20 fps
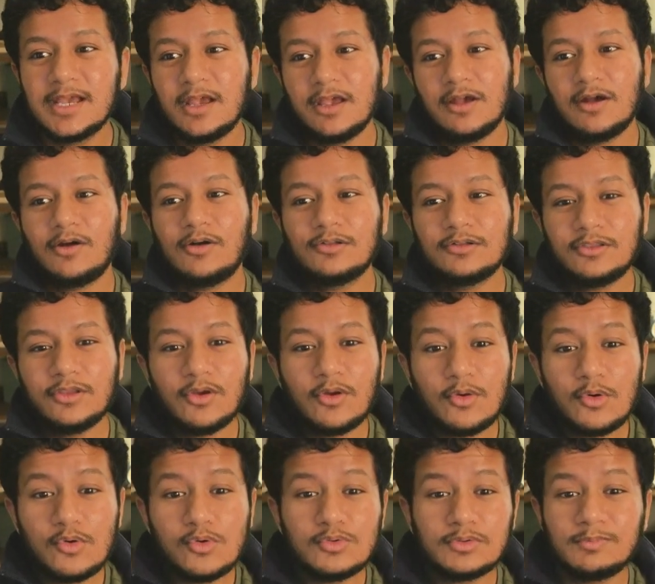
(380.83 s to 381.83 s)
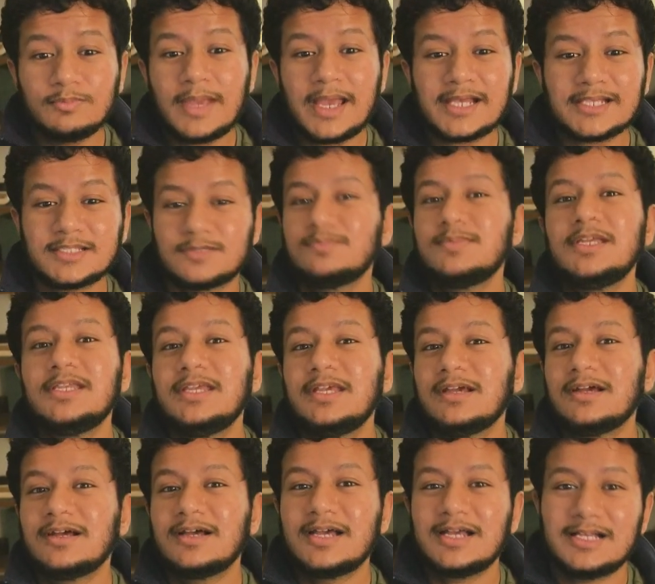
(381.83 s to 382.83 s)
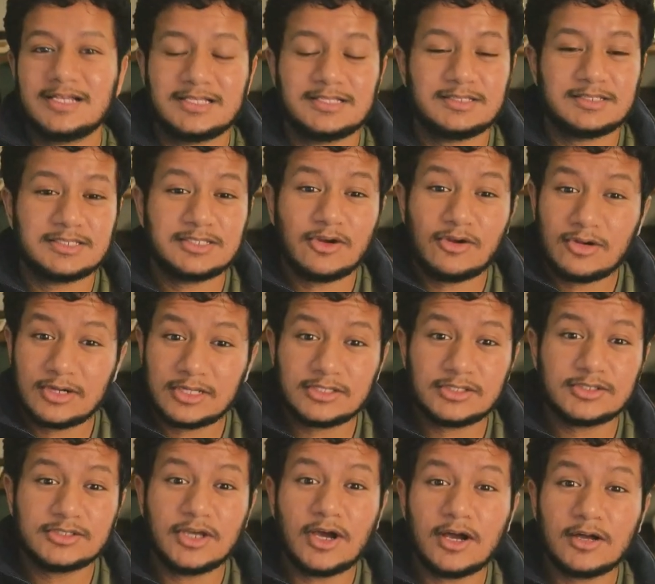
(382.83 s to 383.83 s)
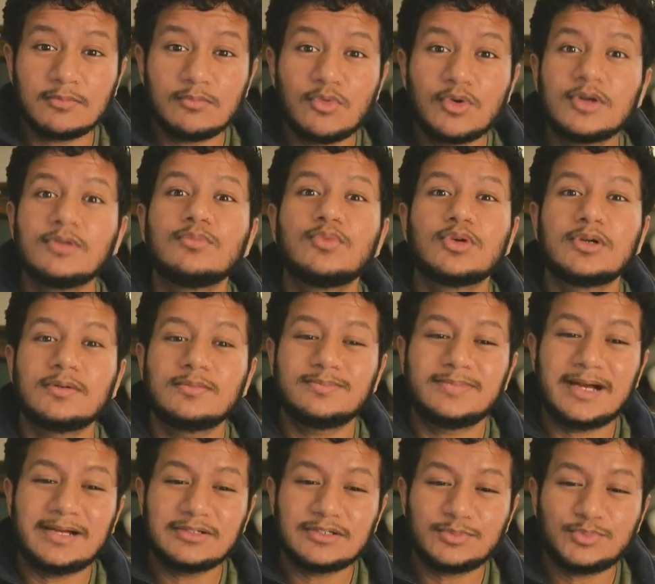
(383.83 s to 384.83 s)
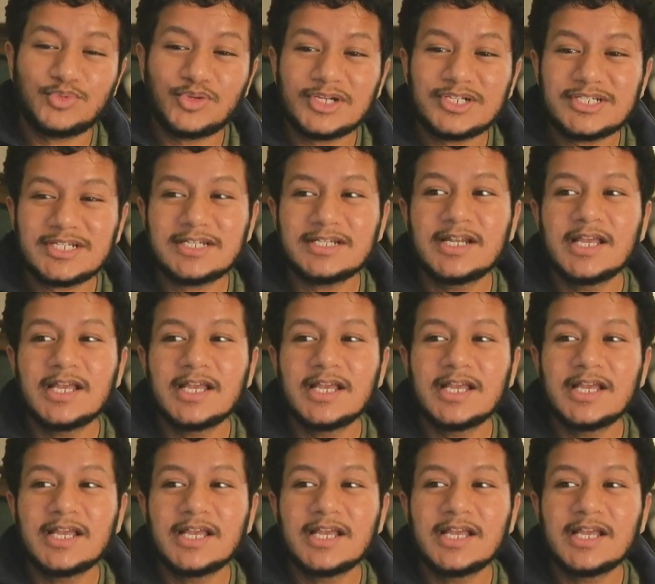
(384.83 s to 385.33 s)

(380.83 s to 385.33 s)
although mass media has started to talk more and more about depression